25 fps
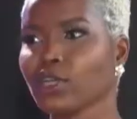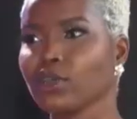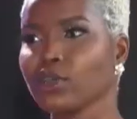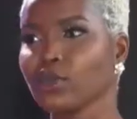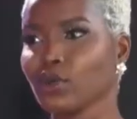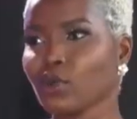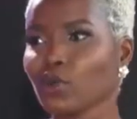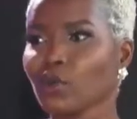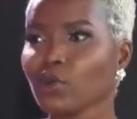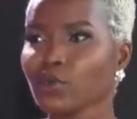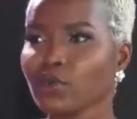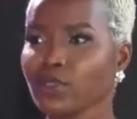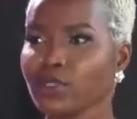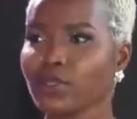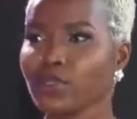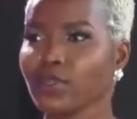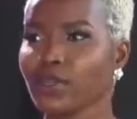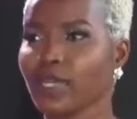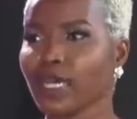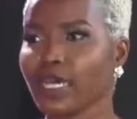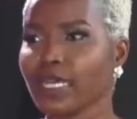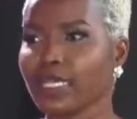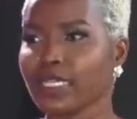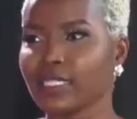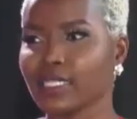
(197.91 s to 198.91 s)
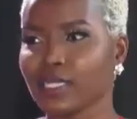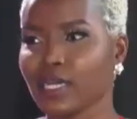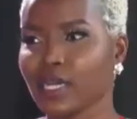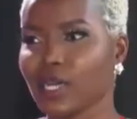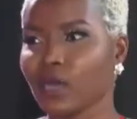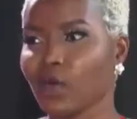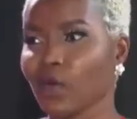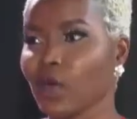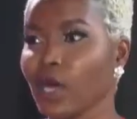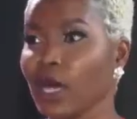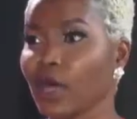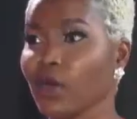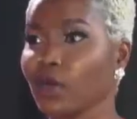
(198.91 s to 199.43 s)
close you guys are
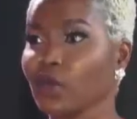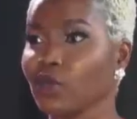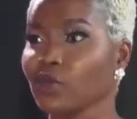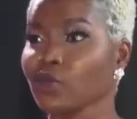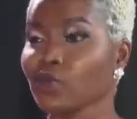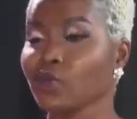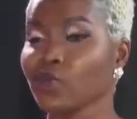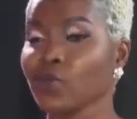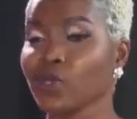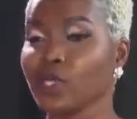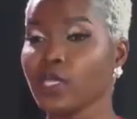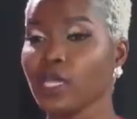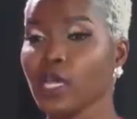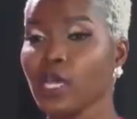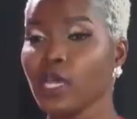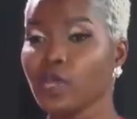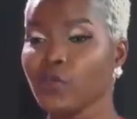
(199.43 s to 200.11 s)
or how close we,